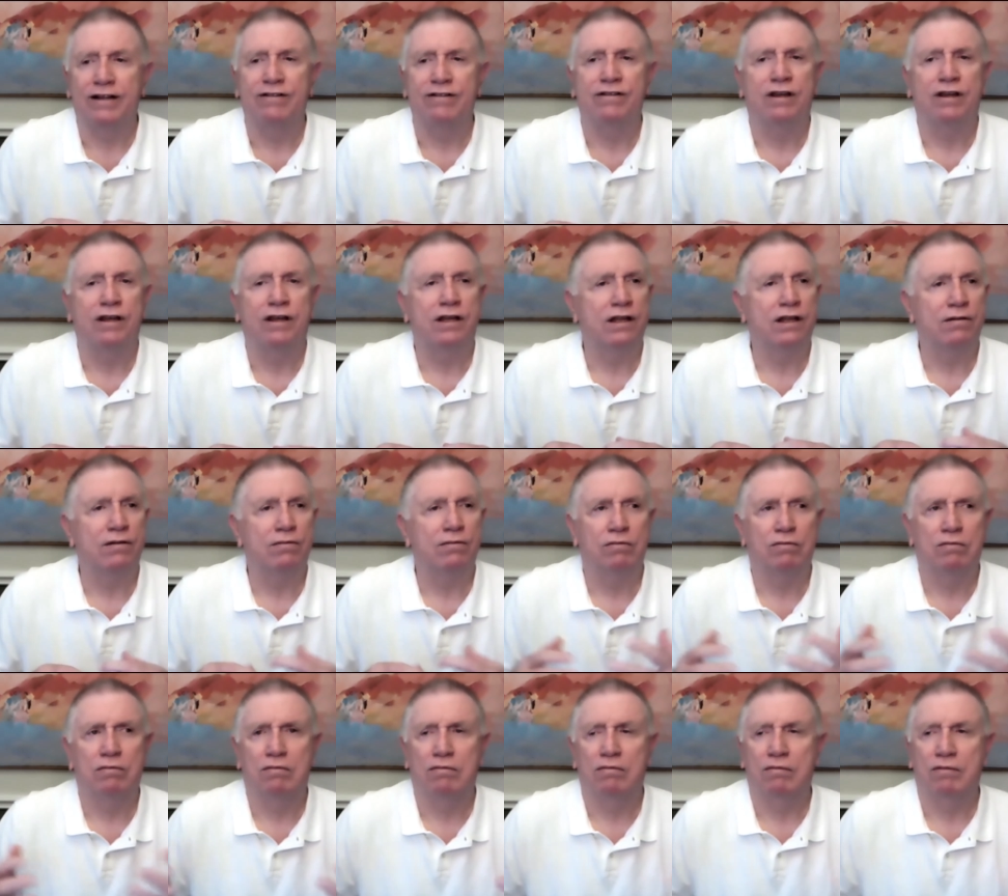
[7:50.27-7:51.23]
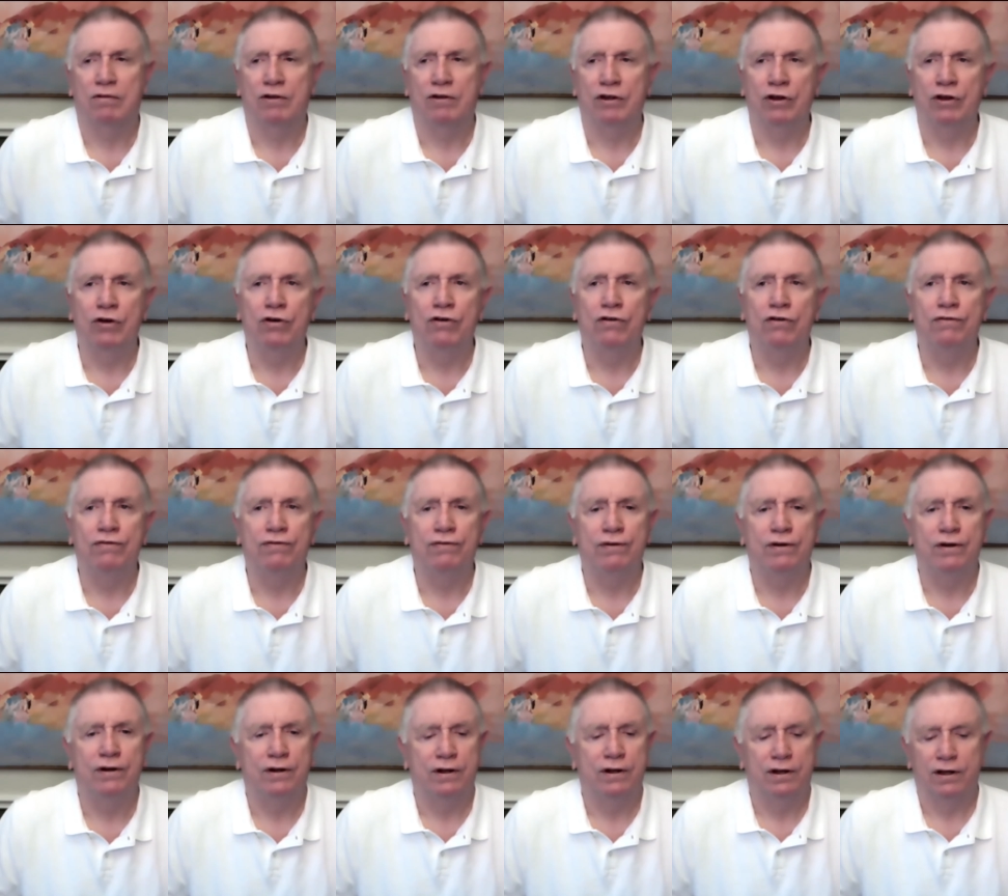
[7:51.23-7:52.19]
say, you
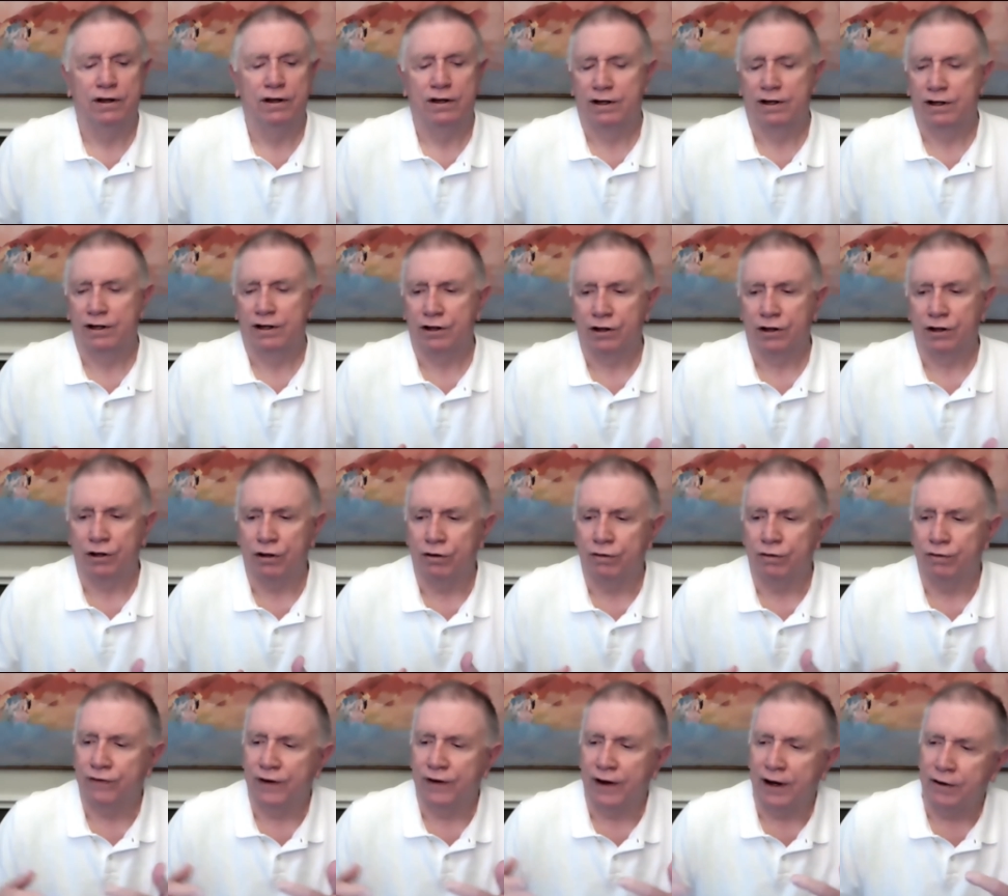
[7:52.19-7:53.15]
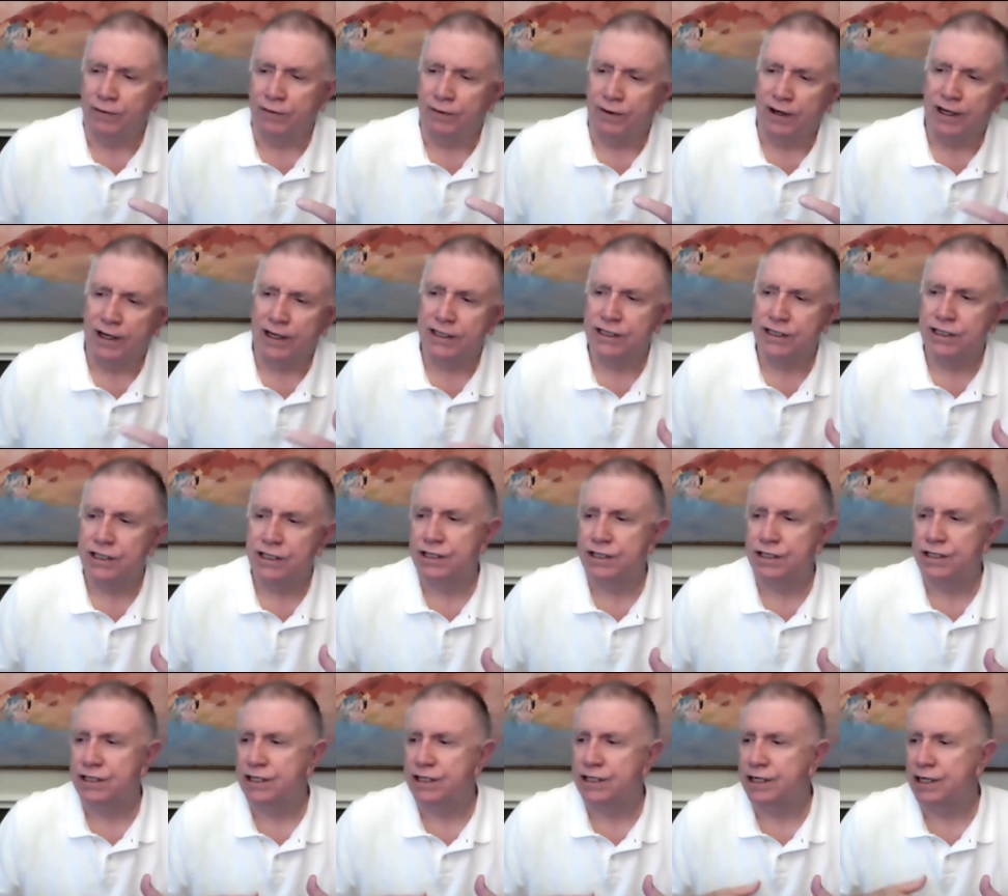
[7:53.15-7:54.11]
found
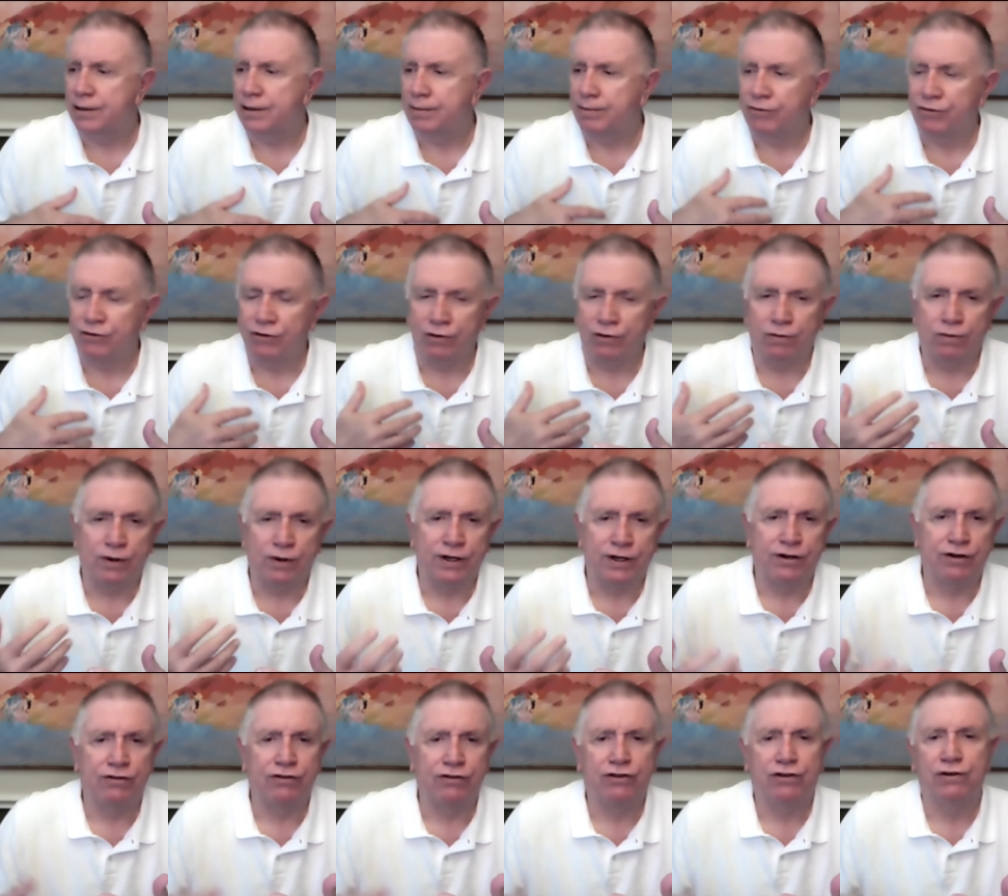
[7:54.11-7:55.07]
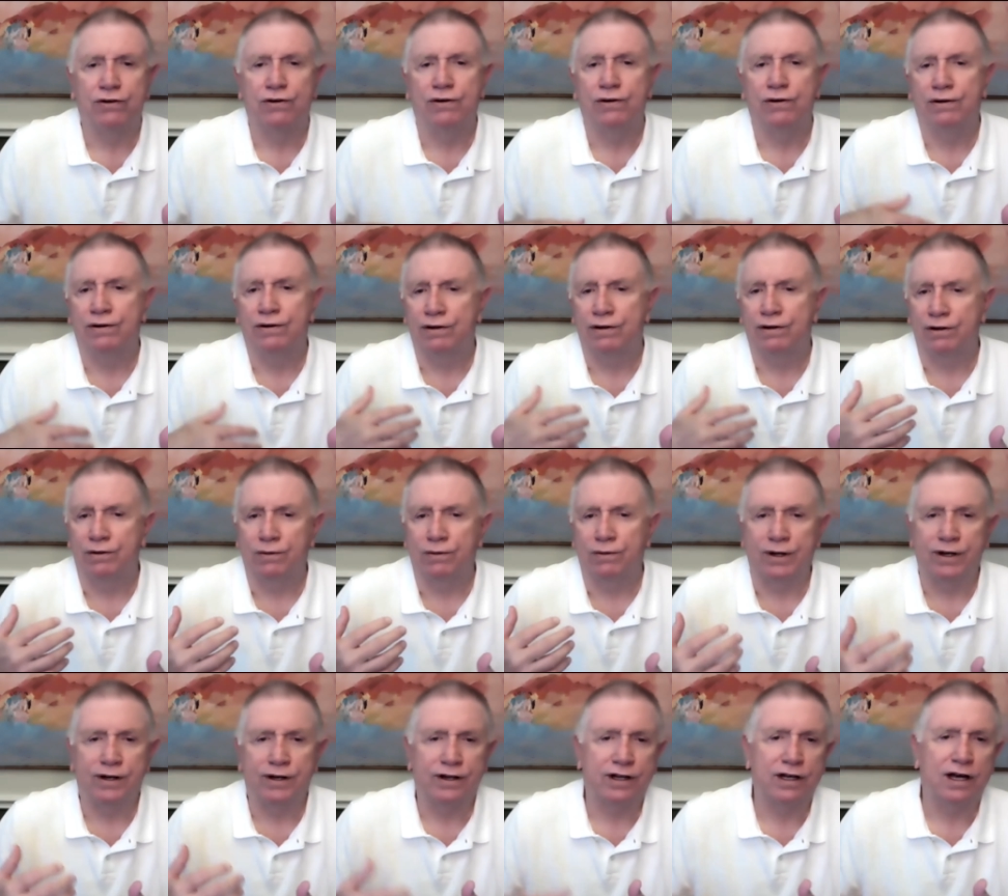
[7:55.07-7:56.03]
relationships, you went to school, you
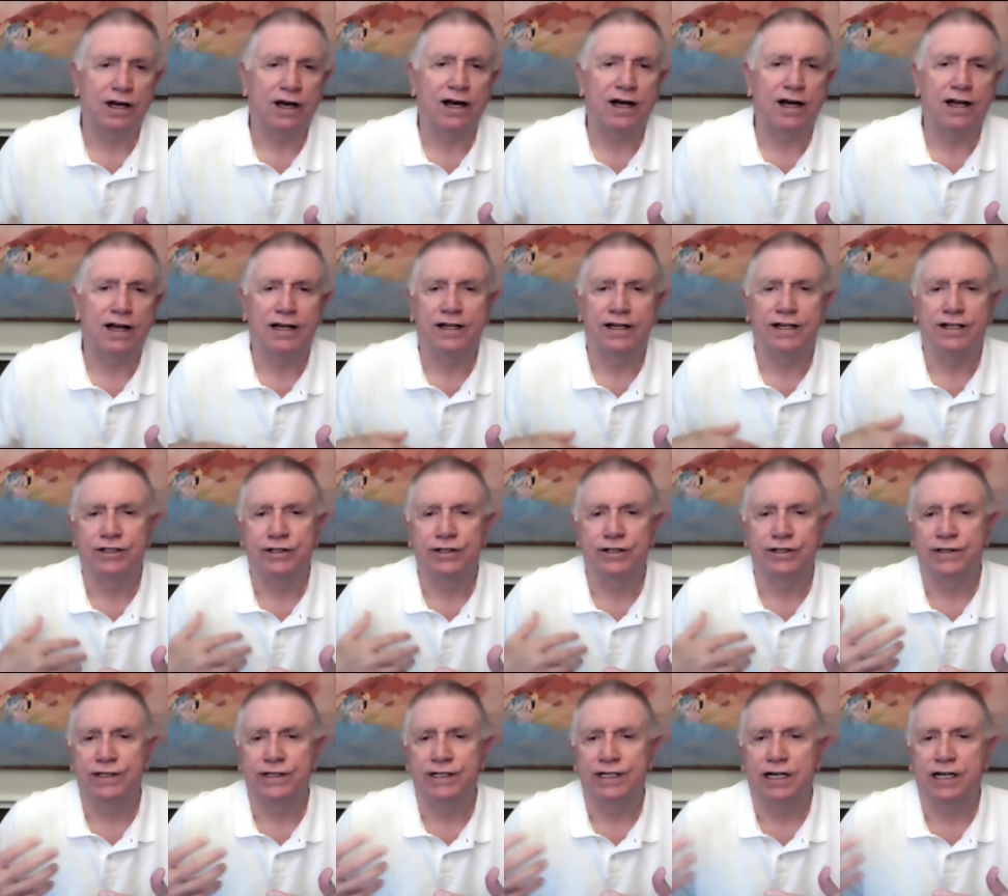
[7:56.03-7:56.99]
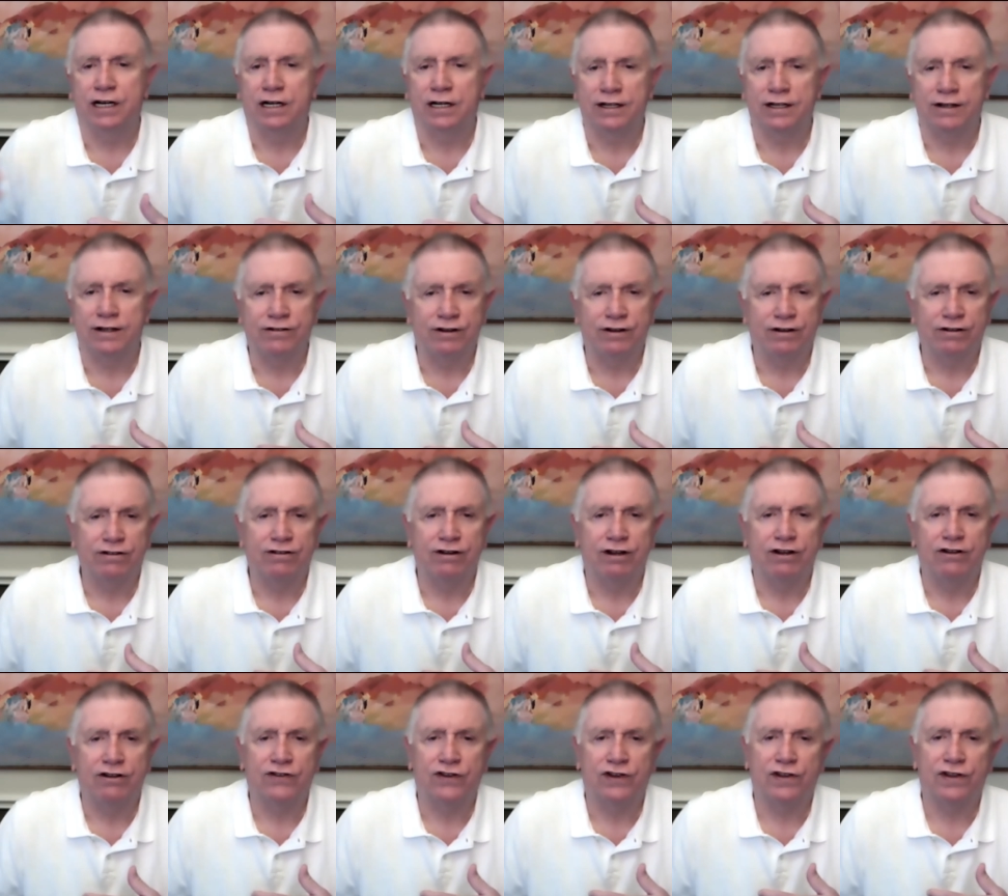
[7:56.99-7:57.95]
went to college, you did all these
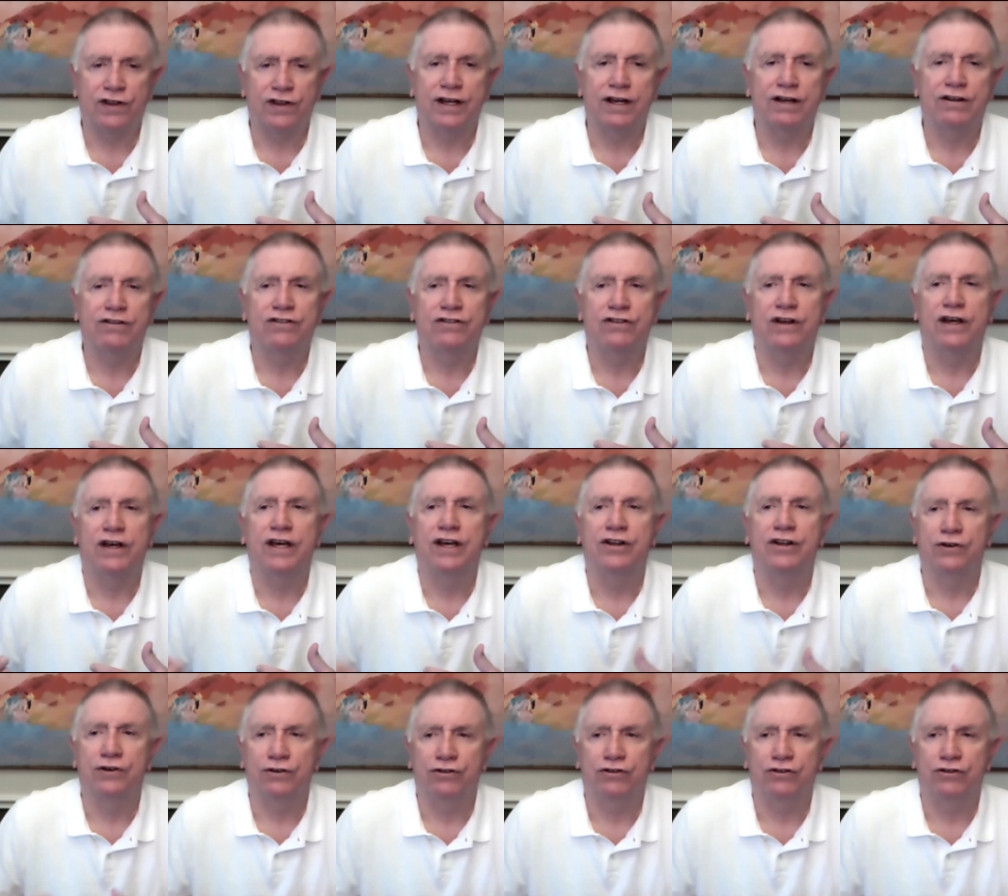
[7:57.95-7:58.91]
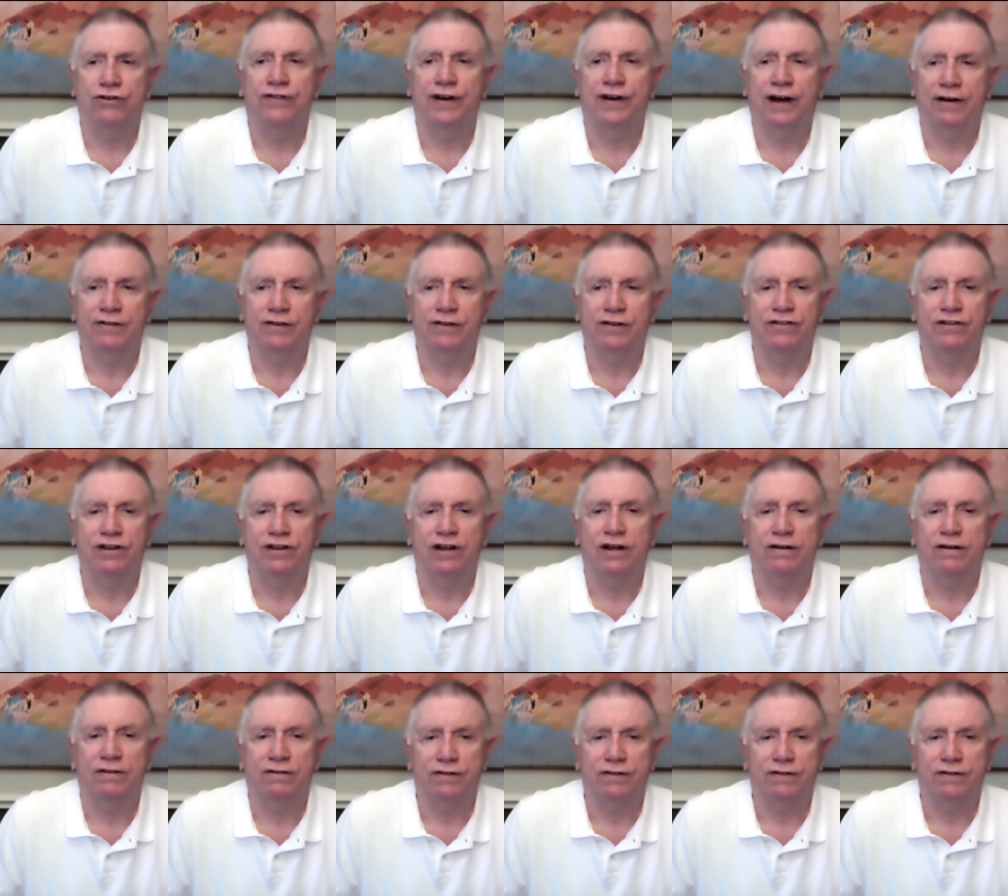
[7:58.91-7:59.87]
successful things in your survival self.